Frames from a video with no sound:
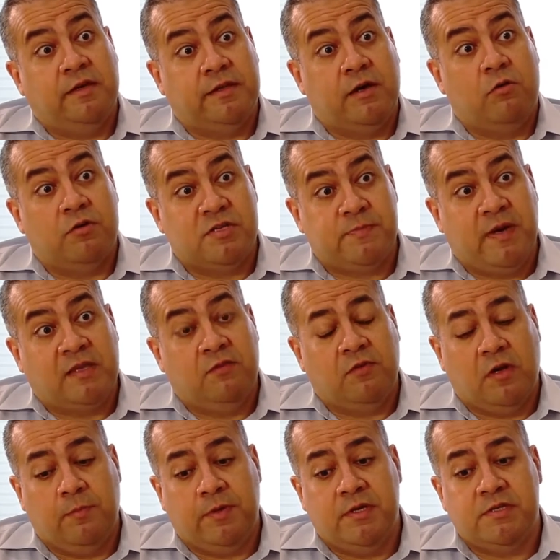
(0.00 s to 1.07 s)
at our respective
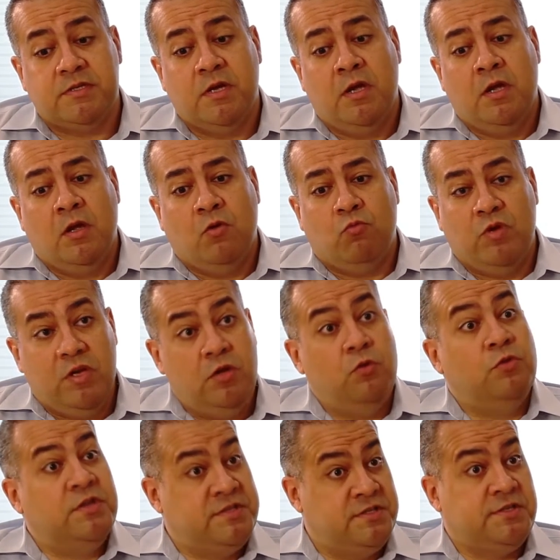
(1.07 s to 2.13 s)
companies, we knew
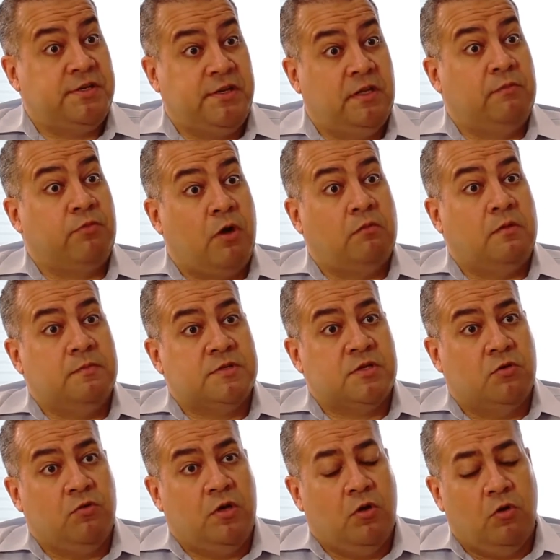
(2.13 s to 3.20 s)
this is a real problem. So
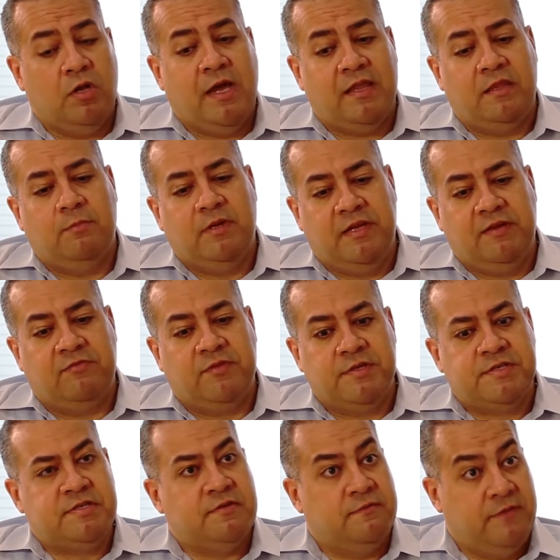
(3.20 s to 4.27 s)
we all had the belief this
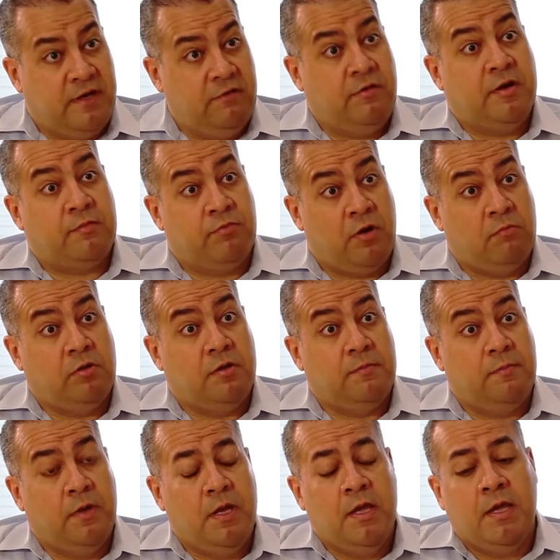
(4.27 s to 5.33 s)
is a very real
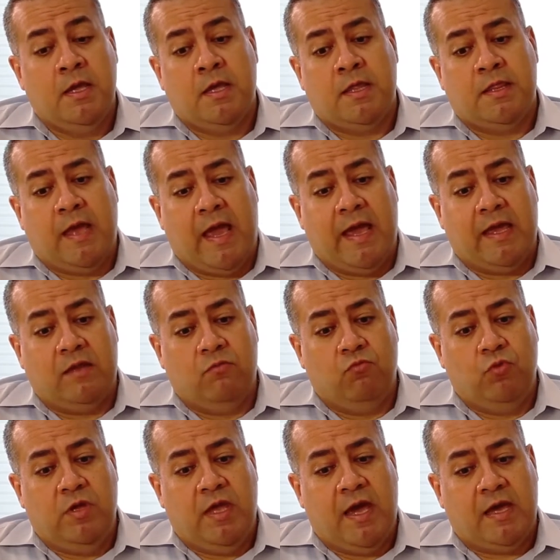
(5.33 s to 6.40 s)
problem, and
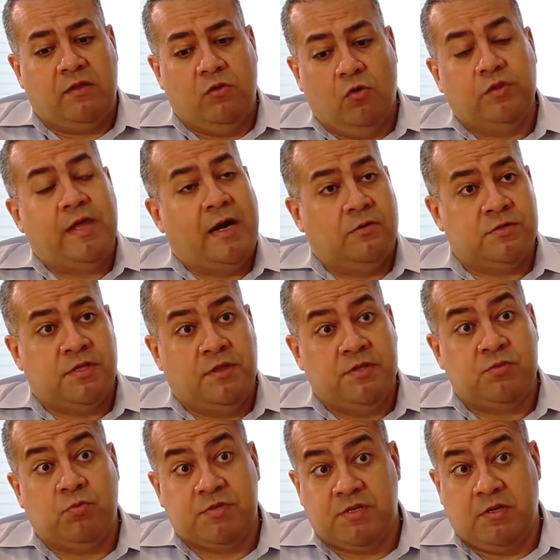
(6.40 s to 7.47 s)
we had no doubts that
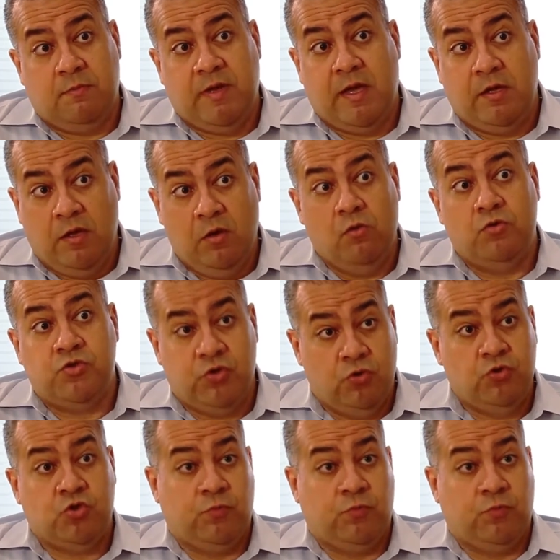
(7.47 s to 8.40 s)
this was going to be a huge, huge